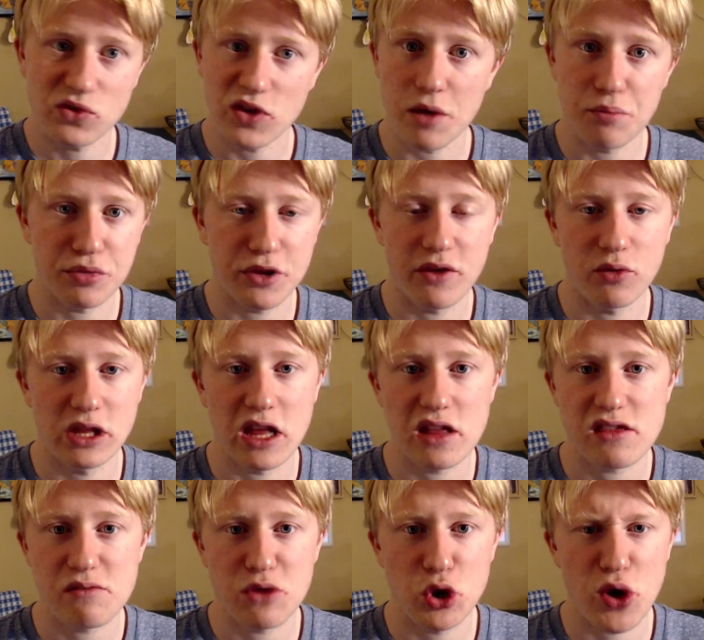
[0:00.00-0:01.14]
template with
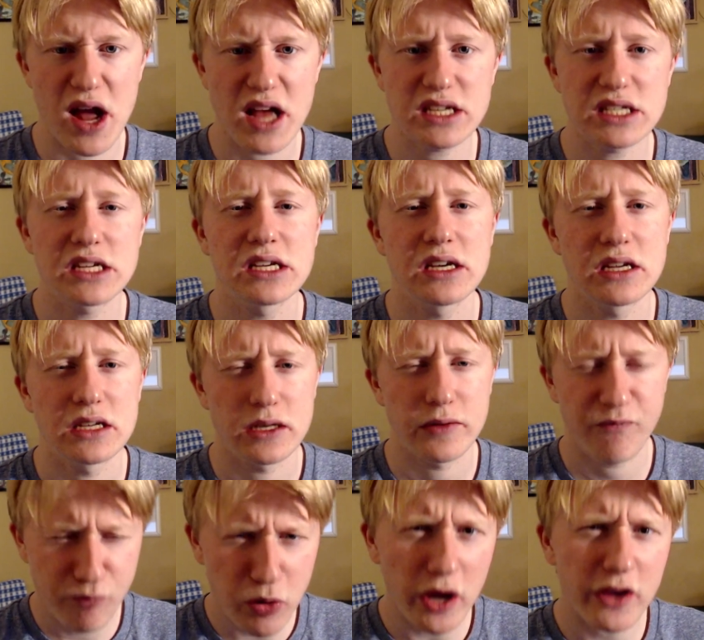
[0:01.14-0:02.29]
nothing but grass
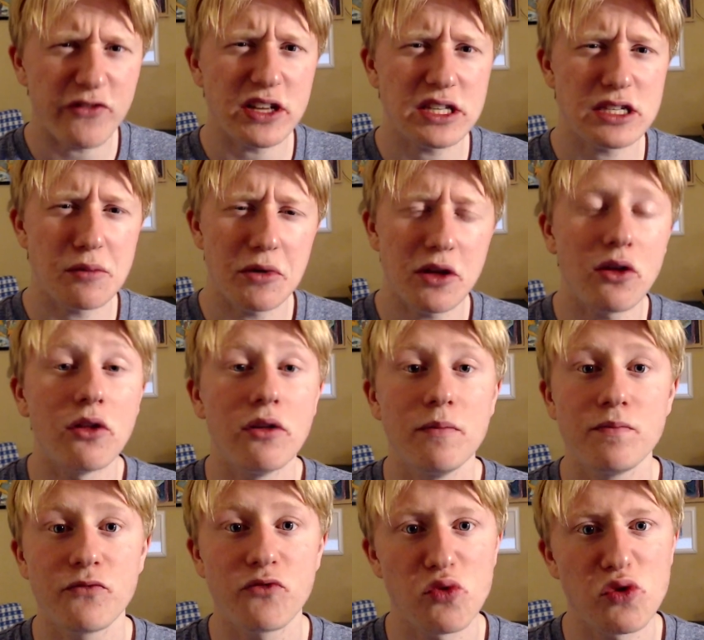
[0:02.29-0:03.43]
probably fits the bill
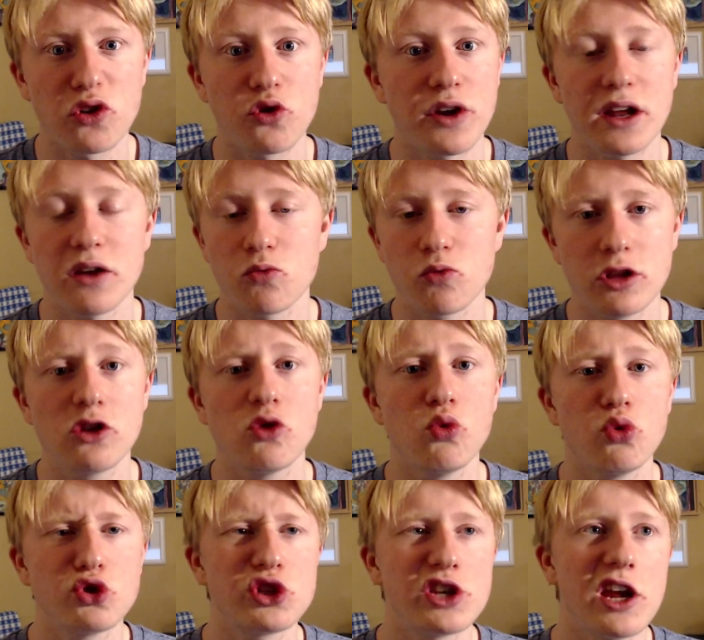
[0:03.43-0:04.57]
if you want to create a really
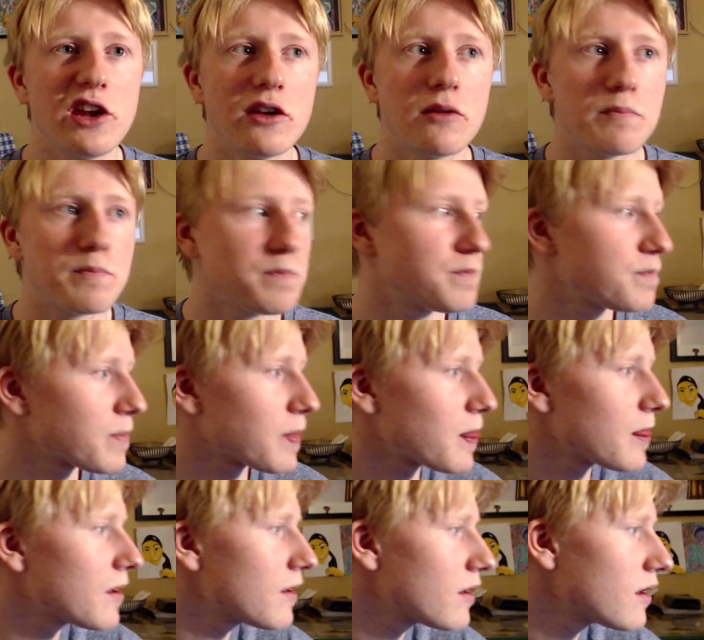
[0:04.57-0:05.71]
cool stadium.
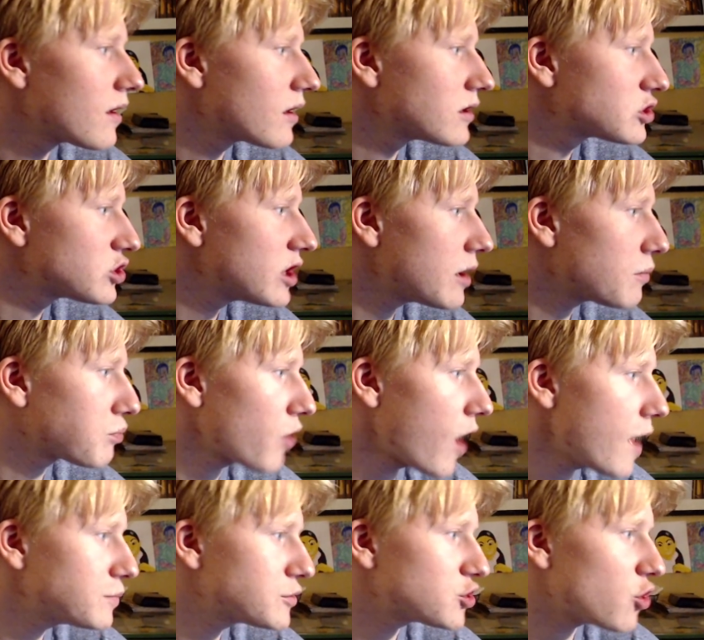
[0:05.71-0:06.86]
So yeah,
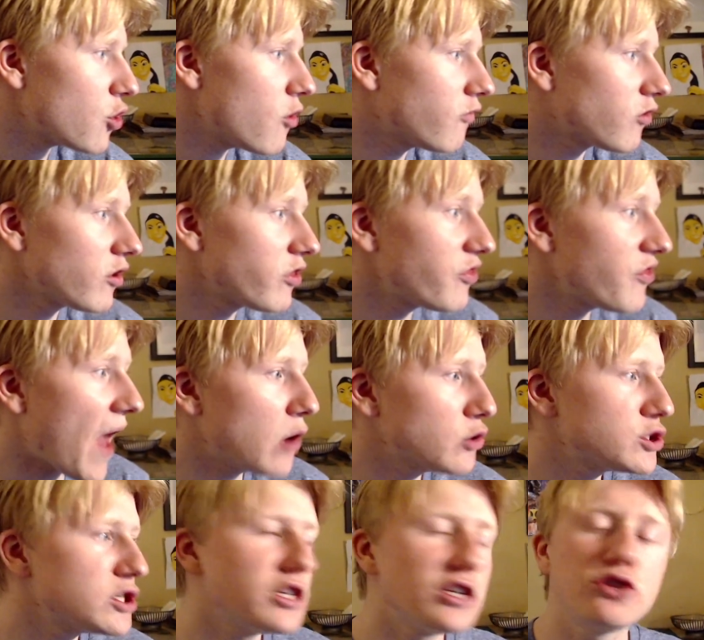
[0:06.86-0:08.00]
props over
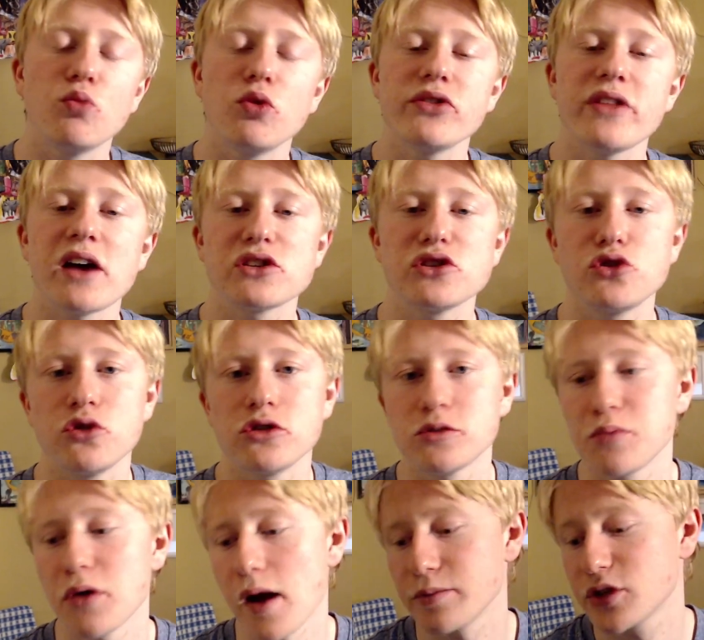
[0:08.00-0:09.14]
1,000 to 1,200
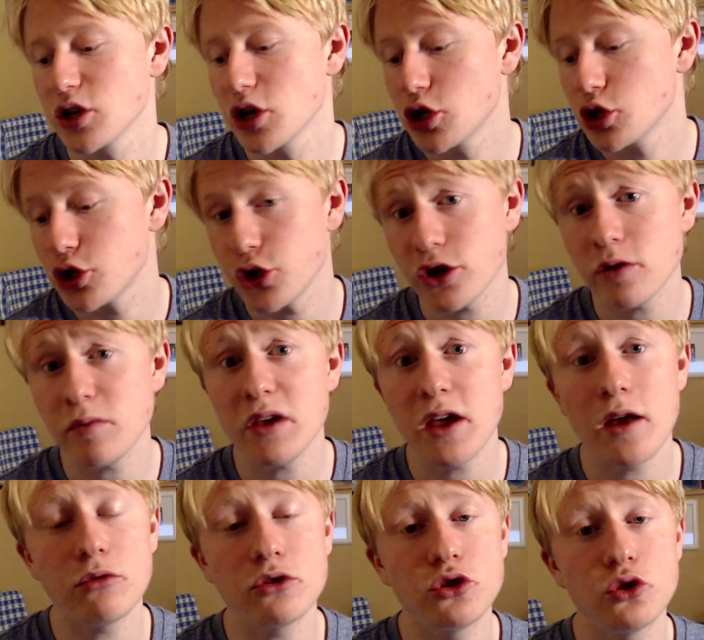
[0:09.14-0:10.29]
props. So you're going to be
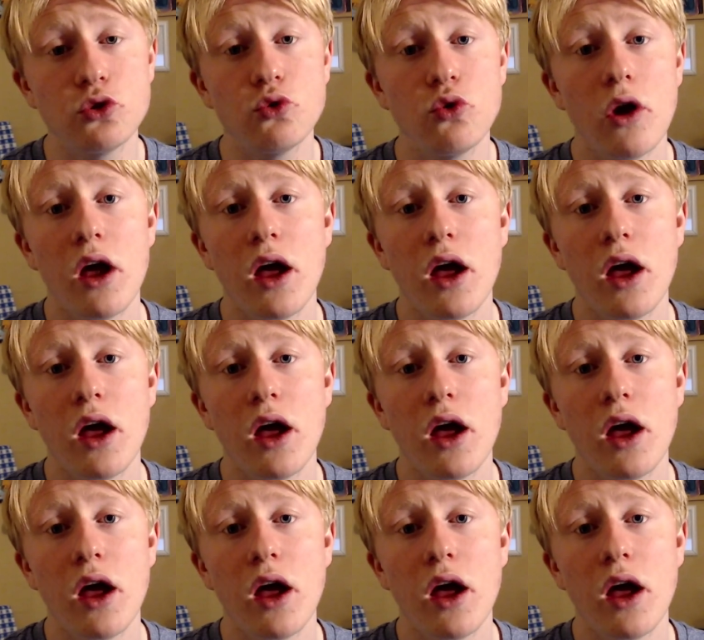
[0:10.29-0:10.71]
able to